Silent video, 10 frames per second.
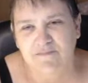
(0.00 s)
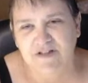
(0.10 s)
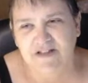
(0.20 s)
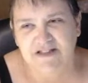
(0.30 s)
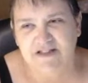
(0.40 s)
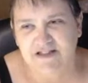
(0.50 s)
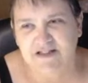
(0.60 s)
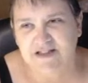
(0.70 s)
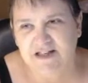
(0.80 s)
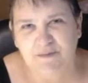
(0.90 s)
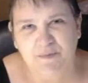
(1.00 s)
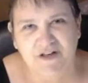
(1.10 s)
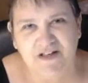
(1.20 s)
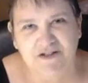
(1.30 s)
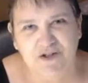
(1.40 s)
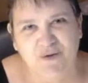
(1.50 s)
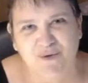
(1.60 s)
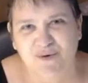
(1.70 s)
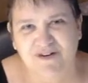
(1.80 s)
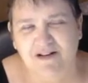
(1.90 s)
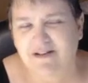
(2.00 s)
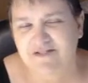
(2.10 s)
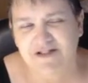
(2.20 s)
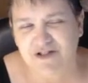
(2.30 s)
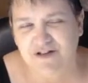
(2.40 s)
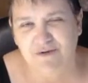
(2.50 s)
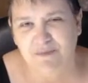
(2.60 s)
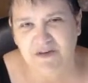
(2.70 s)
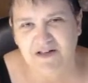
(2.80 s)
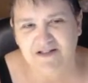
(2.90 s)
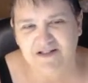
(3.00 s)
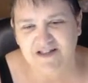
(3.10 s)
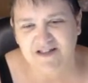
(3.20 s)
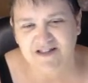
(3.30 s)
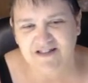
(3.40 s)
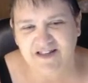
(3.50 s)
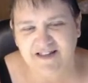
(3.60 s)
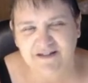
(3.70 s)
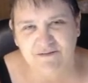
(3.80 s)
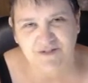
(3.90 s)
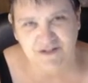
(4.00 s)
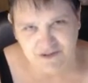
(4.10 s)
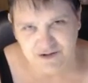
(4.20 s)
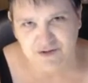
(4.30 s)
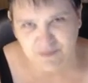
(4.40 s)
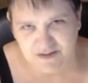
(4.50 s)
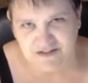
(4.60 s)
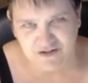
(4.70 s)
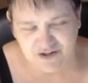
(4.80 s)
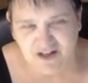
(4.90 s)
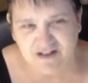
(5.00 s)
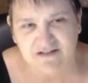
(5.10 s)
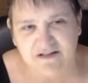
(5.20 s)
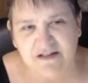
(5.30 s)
Let's just celebrate each other and love each other because it takes a village to raise a child.